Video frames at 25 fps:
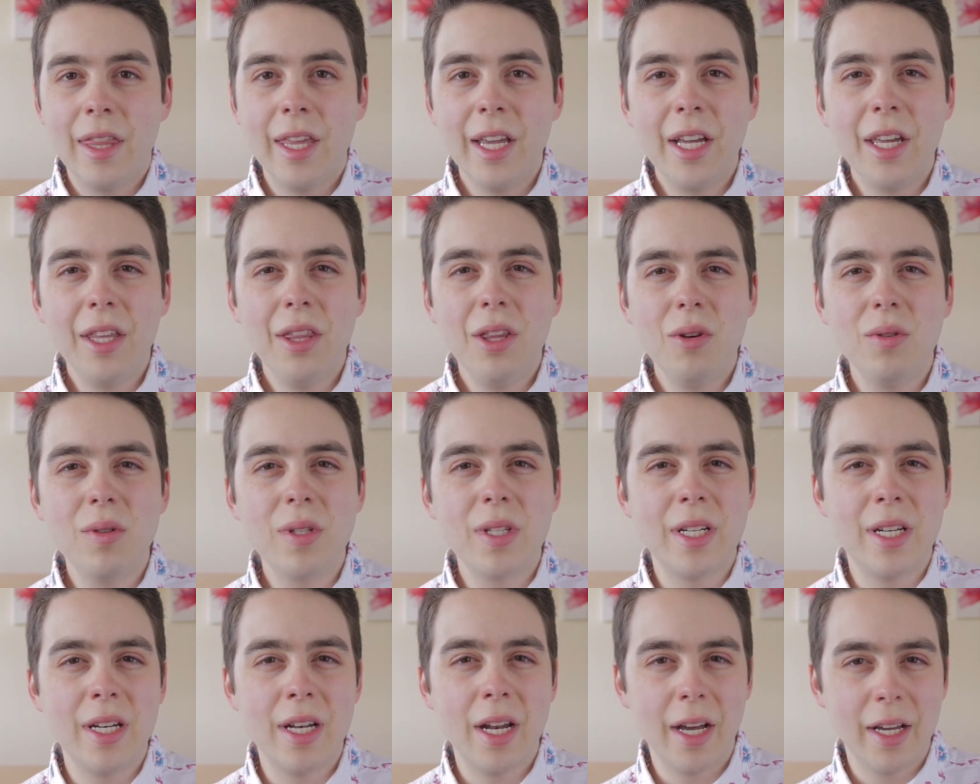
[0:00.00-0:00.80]
Think of those
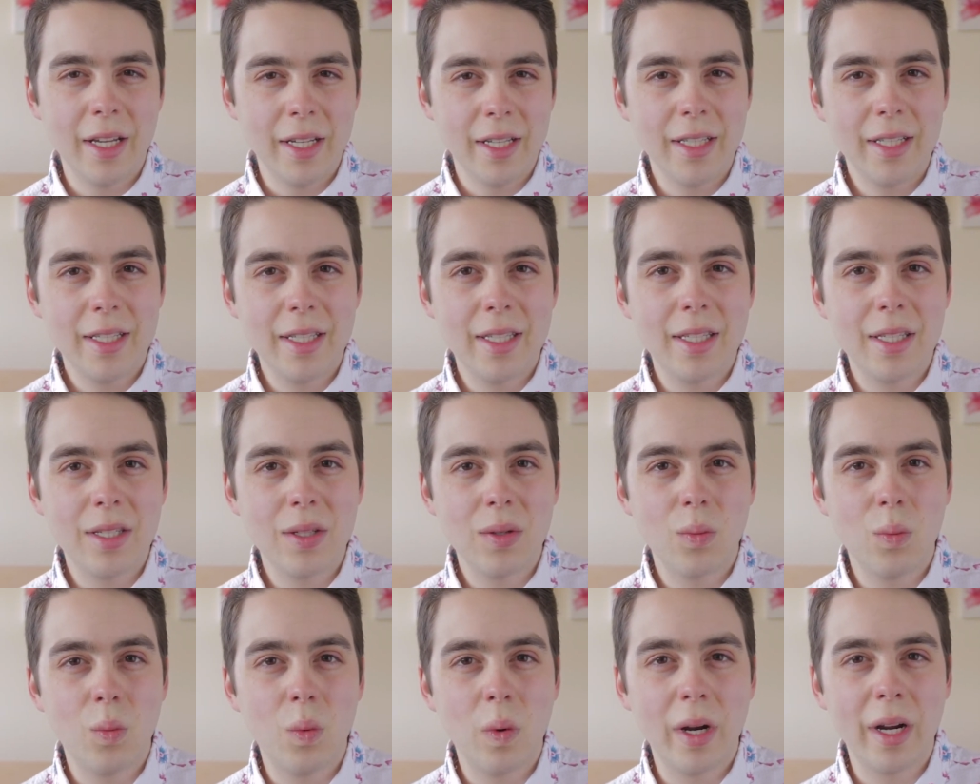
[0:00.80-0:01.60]

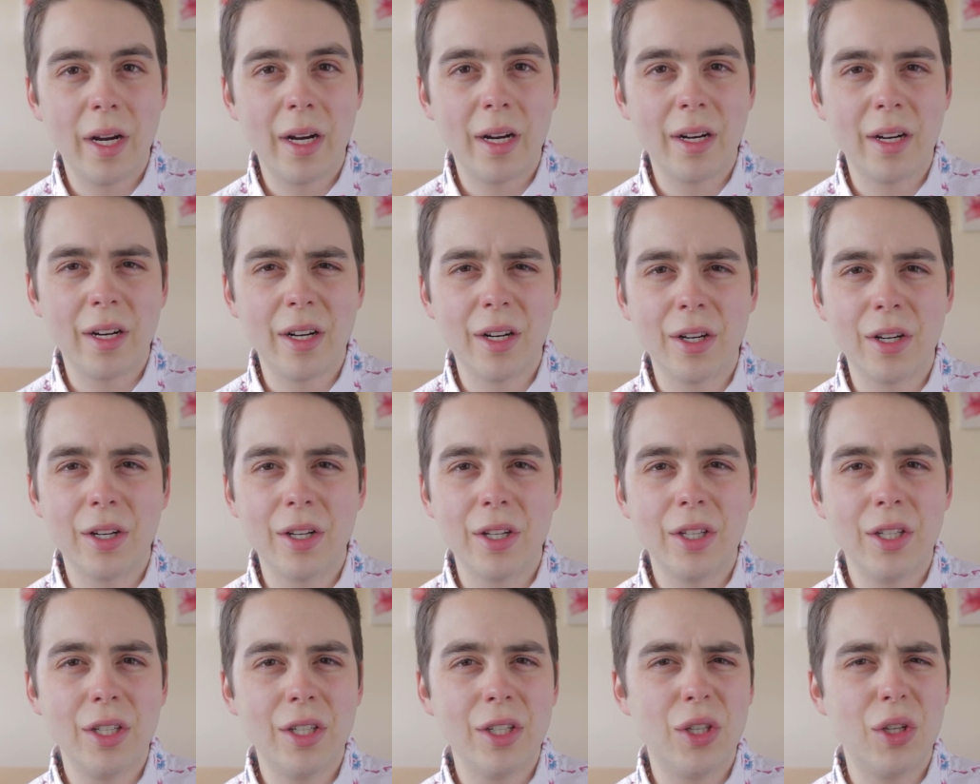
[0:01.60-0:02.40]
nights where
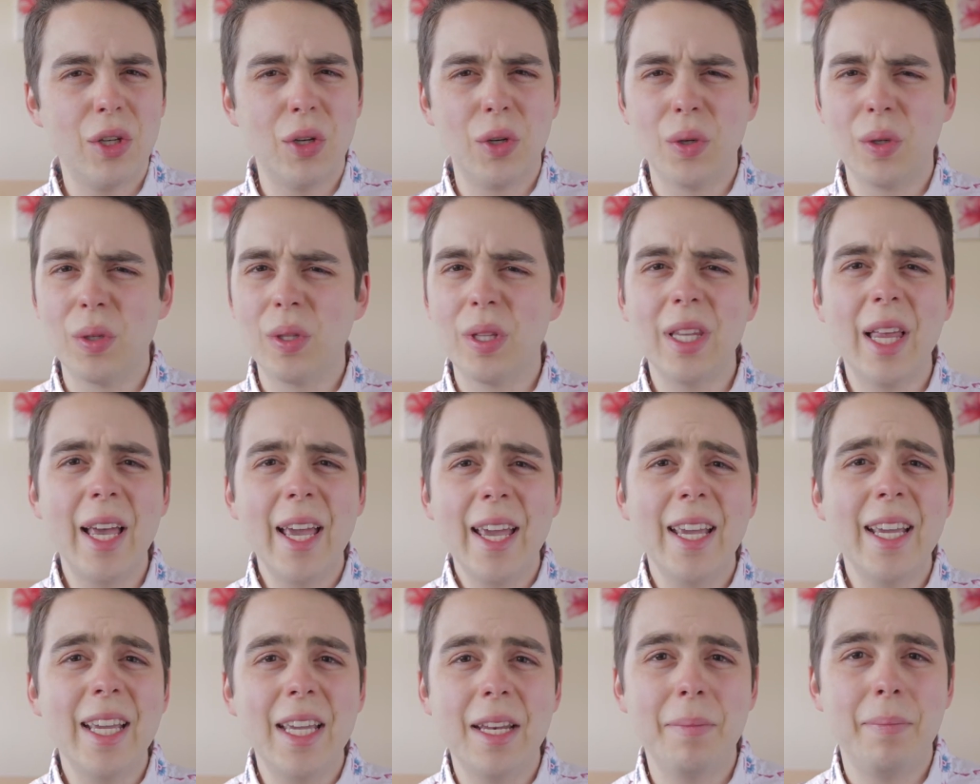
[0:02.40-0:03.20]
you're
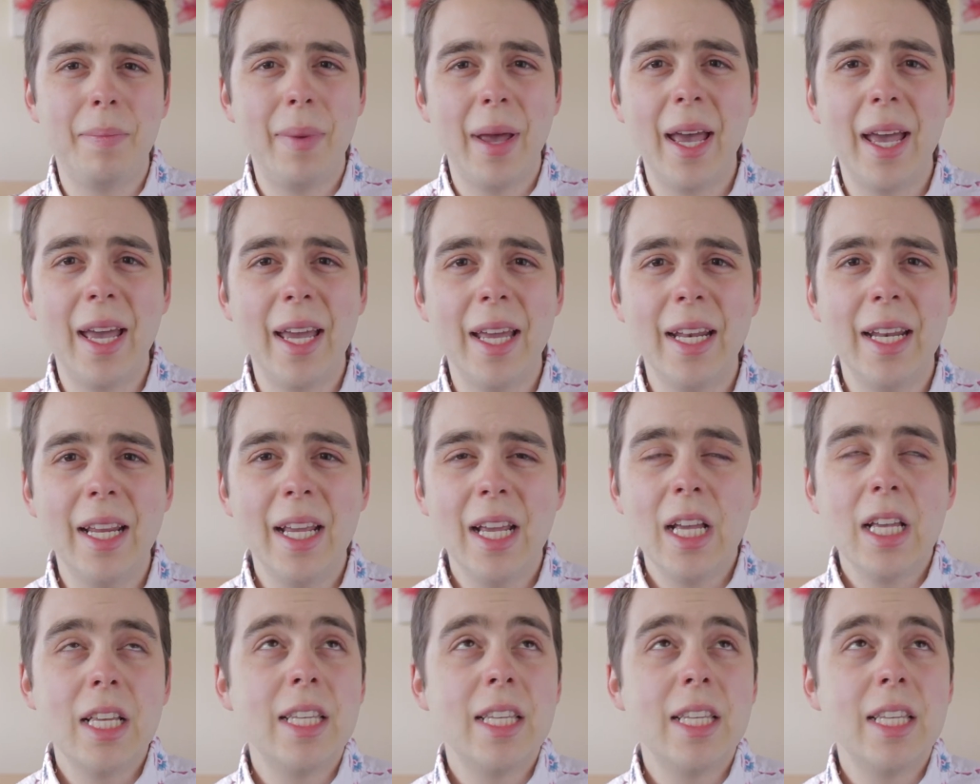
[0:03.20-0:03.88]
laying in bed,